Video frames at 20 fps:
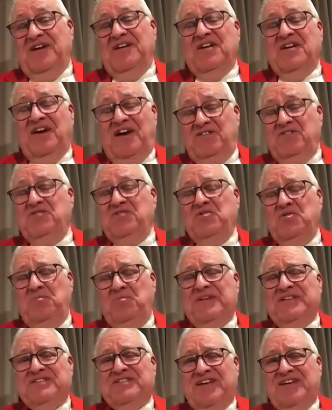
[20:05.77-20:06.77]
I
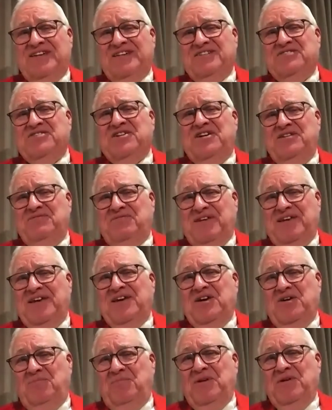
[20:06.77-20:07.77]
normally take a diving
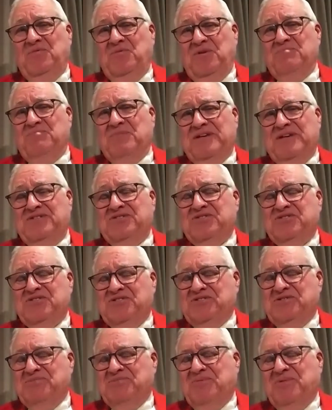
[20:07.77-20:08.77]
helmet with me just
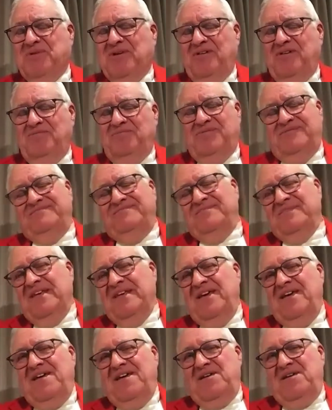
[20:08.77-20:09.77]
as a prop.
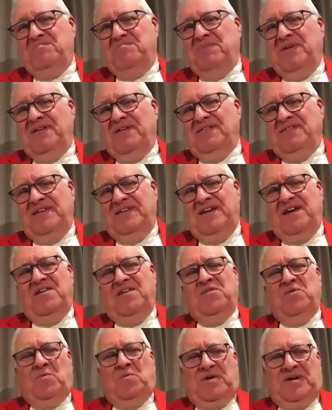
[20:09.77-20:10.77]
But the
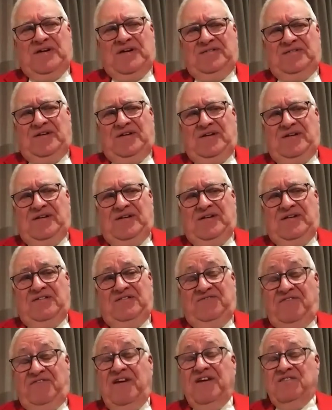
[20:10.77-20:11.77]
other one,
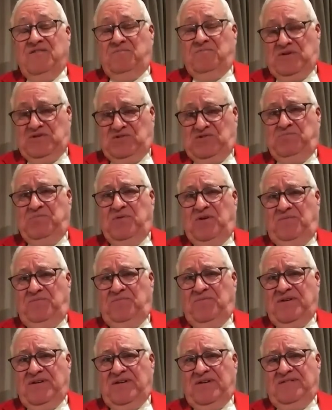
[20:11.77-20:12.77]
in fact, the most
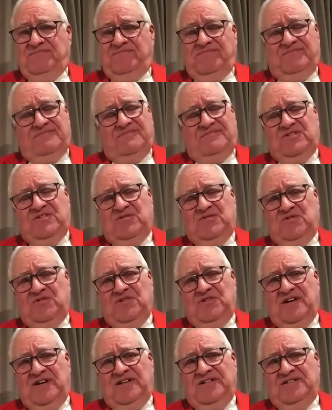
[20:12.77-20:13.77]
popular
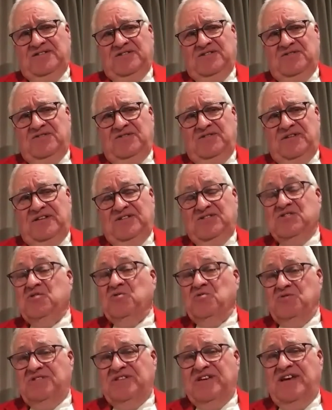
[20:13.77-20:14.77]
talk I do is
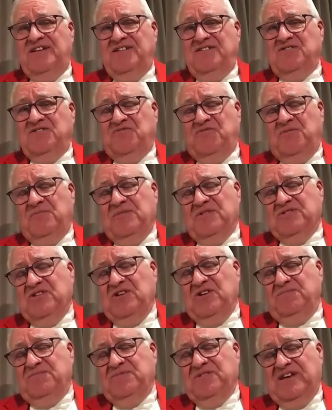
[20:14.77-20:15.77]
called Tales from the
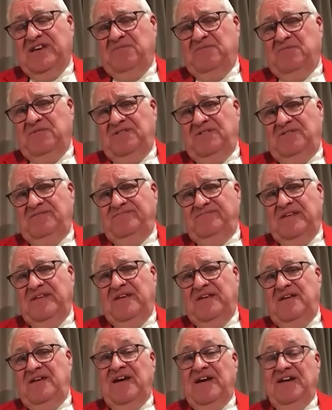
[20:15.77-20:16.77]
Top Table.
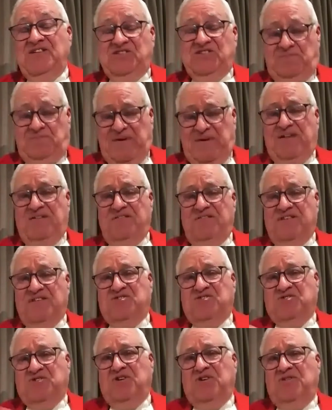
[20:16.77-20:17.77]
And it's about
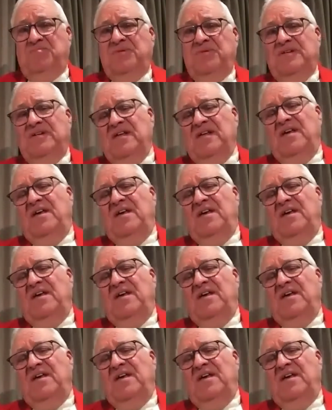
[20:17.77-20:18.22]
this job.